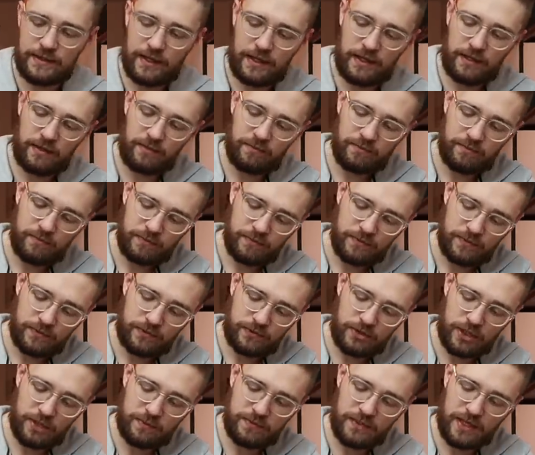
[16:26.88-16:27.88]
a
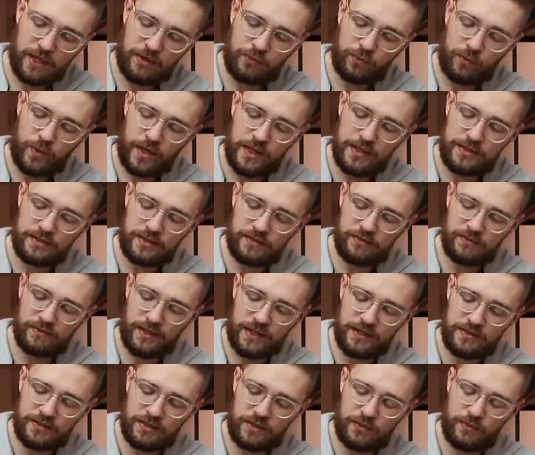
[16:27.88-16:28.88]
drop down
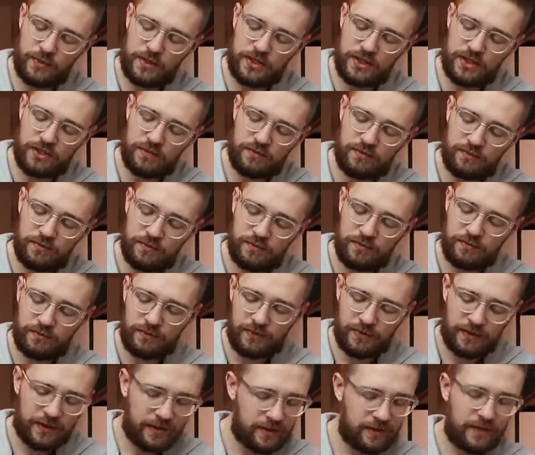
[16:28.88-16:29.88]
visor, which,
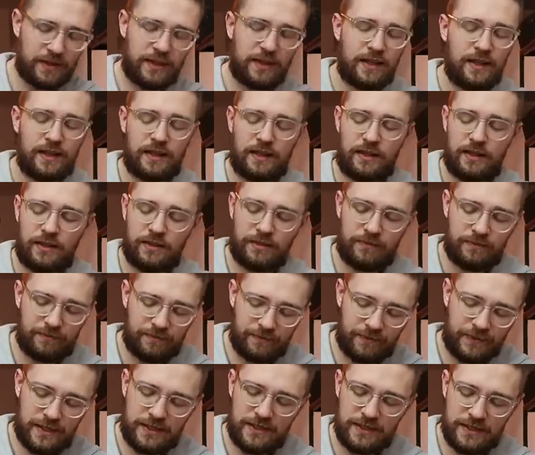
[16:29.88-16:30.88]
you know,
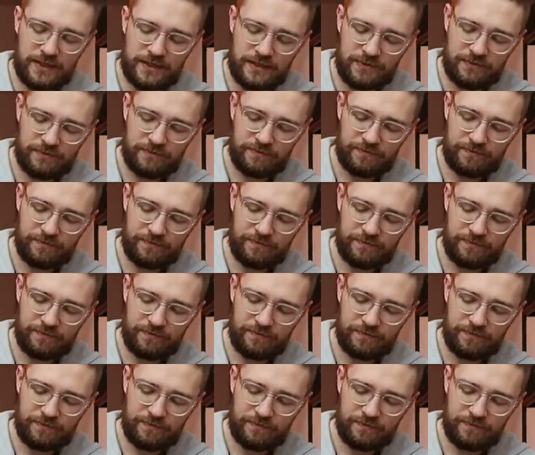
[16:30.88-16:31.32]
just